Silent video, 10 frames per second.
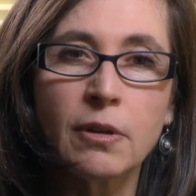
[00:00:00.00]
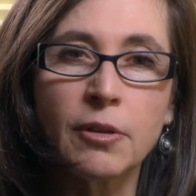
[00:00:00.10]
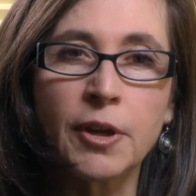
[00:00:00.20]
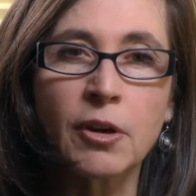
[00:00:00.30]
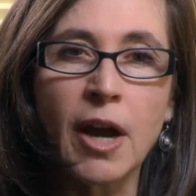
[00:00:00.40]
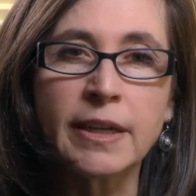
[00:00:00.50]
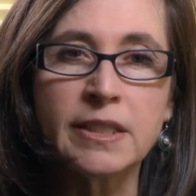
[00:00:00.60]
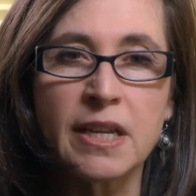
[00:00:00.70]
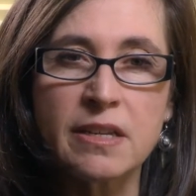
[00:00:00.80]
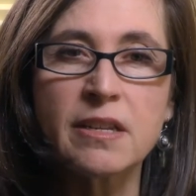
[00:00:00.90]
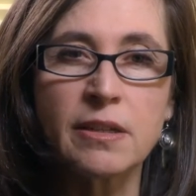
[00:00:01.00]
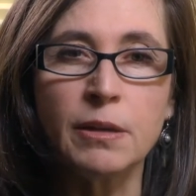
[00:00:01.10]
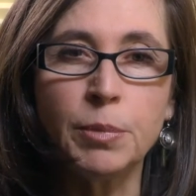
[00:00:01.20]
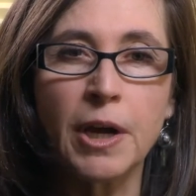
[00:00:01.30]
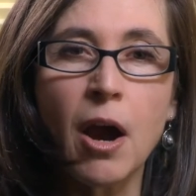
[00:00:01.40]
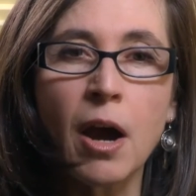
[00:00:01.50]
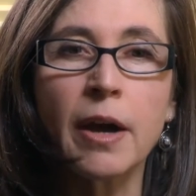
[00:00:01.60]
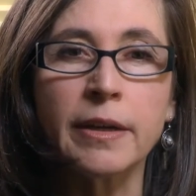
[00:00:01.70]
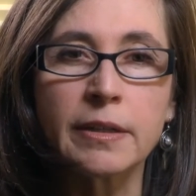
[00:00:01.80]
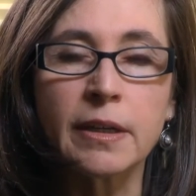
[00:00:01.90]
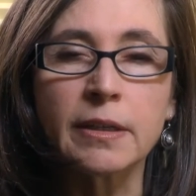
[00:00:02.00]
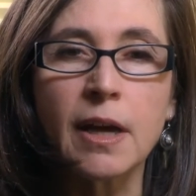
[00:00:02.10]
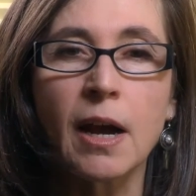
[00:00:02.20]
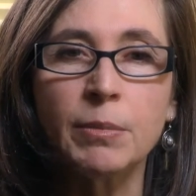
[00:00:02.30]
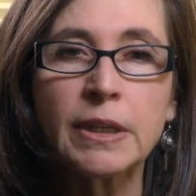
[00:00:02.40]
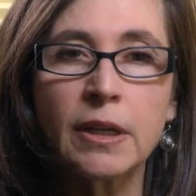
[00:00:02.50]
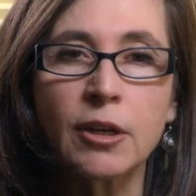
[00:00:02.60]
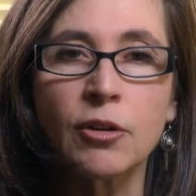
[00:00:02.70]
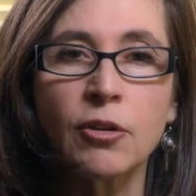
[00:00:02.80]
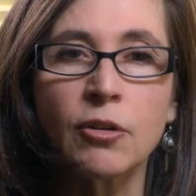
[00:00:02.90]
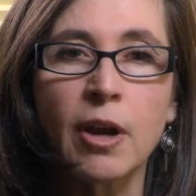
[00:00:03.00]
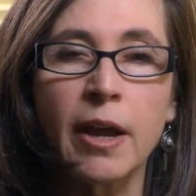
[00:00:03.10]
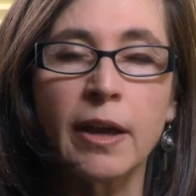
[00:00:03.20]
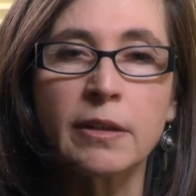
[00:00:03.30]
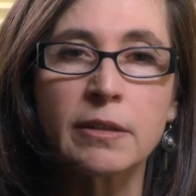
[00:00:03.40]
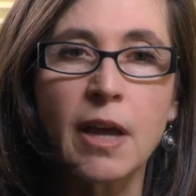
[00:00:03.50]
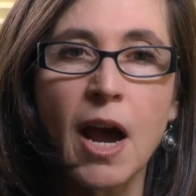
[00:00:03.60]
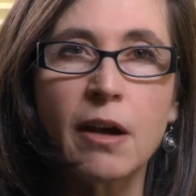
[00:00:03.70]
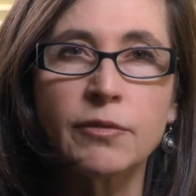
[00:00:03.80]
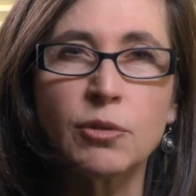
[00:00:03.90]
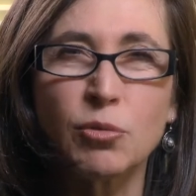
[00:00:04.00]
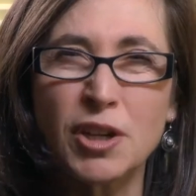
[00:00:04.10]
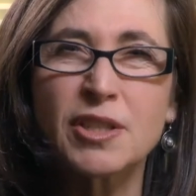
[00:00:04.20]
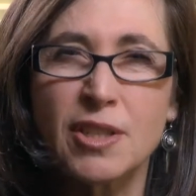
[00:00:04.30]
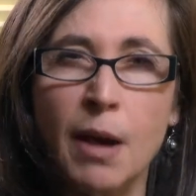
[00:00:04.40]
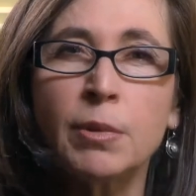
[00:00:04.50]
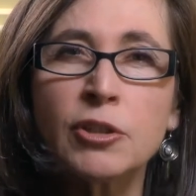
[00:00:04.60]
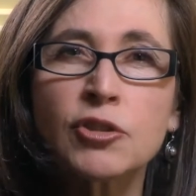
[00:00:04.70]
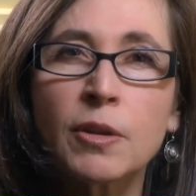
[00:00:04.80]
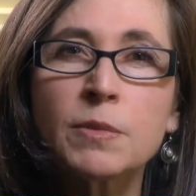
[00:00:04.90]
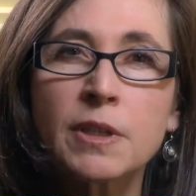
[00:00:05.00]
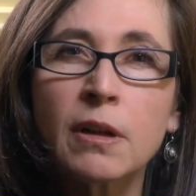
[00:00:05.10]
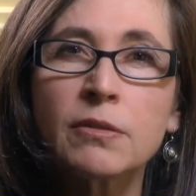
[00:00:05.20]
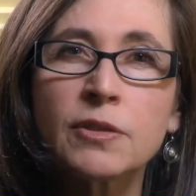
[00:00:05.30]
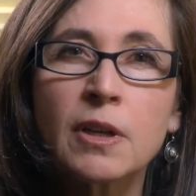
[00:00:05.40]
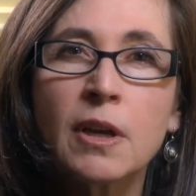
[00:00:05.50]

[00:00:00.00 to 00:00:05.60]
their identity behind and come in here and have to reestablish themselves.